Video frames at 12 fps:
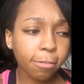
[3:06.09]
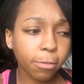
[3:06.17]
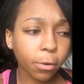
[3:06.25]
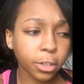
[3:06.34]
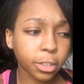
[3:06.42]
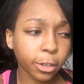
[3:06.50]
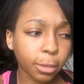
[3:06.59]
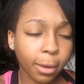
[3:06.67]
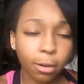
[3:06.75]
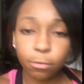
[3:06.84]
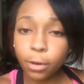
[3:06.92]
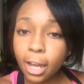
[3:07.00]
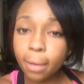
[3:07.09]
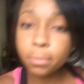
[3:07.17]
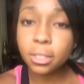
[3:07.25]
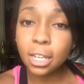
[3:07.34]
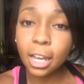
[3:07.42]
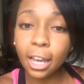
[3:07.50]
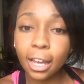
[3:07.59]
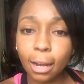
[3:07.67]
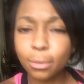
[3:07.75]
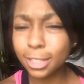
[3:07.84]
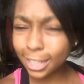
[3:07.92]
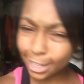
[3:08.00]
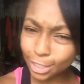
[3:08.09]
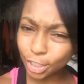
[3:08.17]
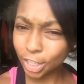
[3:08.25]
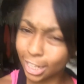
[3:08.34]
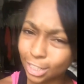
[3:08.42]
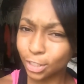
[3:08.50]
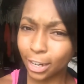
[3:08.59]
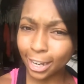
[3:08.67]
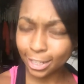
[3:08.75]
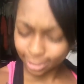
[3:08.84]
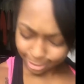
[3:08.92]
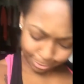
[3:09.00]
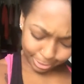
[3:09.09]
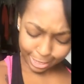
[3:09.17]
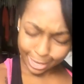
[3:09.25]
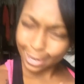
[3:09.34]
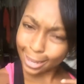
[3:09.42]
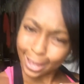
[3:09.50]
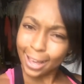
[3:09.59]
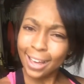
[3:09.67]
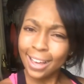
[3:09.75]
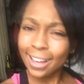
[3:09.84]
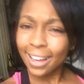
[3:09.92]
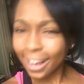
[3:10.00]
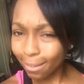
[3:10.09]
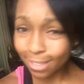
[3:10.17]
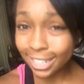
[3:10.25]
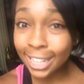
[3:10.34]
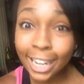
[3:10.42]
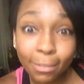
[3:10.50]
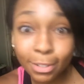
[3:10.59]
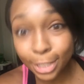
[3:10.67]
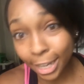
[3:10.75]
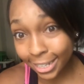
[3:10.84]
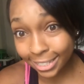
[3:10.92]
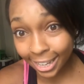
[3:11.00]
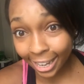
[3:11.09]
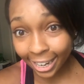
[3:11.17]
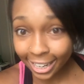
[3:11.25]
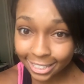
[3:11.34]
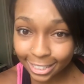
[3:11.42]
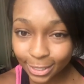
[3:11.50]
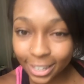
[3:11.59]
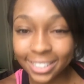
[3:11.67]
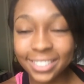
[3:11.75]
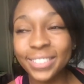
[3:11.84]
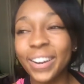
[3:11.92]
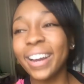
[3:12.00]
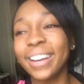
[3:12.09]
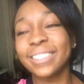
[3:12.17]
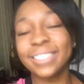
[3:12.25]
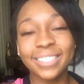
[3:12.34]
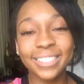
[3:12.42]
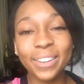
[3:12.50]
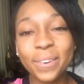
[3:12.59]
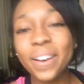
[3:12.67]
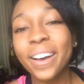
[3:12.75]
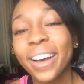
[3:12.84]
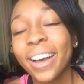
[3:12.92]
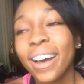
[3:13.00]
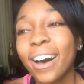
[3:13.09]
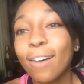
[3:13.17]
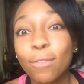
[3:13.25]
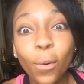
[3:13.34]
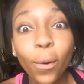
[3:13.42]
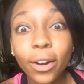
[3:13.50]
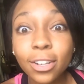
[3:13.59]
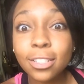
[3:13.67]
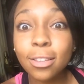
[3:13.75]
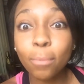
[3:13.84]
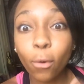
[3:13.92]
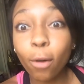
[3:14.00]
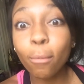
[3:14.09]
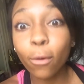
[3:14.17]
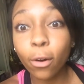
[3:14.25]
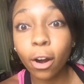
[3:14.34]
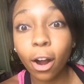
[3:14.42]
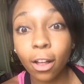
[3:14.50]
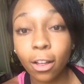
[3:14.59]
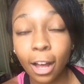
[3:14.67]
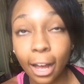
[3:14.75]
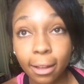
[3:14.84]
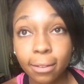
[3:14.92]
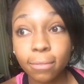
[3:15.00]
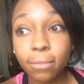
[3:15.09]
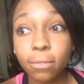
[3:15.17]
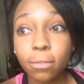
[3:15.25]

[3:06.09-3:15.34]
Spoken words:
for a certain amount of reps, and I'm seeing chest striations. I was like, I mean, it's not even chest day and I see chest striations. So of course, the more and more I